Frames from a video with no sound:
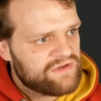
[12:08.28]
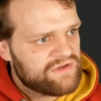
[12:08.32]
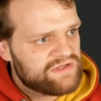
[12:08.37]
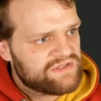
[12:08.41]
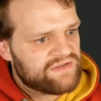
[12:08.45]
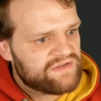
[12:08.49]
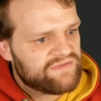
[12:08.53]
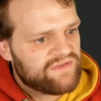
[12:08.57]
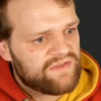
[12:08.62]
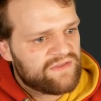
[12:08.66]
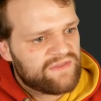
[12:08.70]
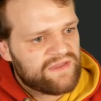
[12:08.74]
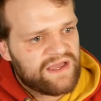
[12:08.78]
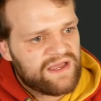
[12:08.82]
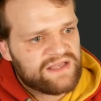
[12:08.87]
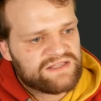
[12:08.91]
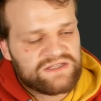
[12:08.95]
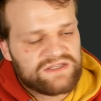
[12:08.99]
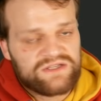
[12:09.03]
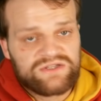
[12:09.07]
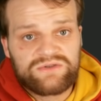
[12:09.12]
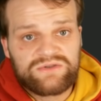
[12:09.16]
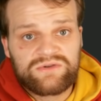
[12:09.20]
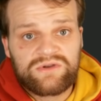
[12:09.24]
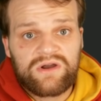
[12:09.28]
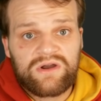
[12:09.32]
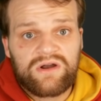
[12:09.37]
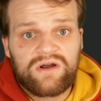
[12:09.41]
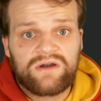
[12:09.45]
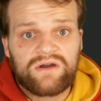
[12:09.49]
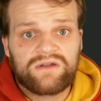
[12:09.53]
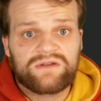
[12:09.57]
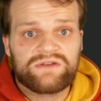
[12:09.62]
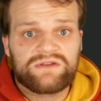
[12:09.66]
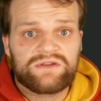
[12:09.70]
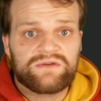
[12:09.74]
I've done that is because you
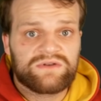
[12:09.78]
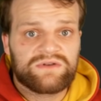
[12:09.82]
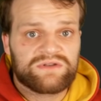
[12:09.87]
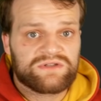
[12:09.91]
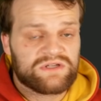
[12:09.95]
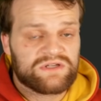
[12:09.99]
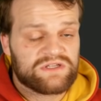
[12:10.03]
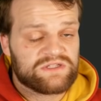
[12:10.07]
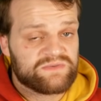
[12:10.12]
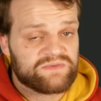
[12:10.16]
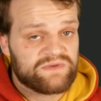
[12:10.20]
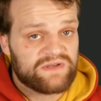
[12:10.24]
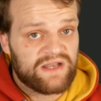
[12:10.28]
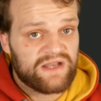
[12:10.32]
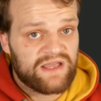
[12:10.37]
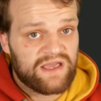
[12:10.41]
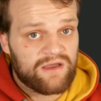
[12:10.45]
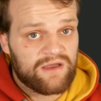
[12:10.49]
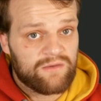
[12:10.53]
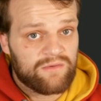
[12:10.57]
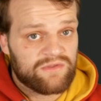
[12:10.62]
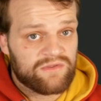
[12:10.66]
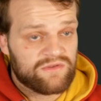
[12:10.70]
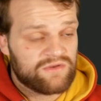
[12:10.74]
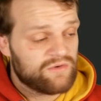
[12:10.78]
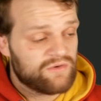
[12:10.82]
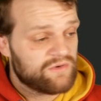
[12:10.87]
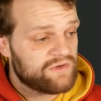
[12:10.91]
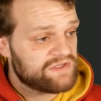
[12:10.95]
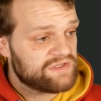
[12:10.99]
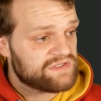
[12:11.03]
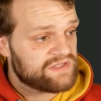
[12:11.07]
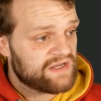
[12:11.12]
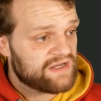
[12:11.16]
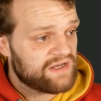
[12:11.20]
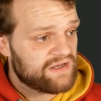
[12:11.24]
can't do an adjustment layer with
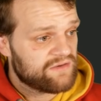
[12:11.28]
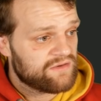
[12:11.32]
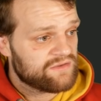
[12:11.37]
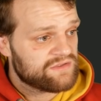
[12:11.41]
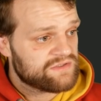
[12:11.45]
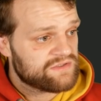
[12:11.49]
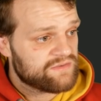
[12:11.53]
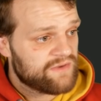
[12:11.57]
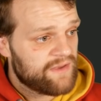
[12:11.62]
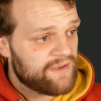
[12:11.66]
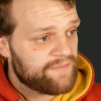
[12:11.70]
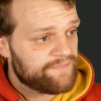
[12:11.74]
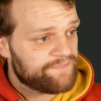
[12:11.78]
noise added onto it.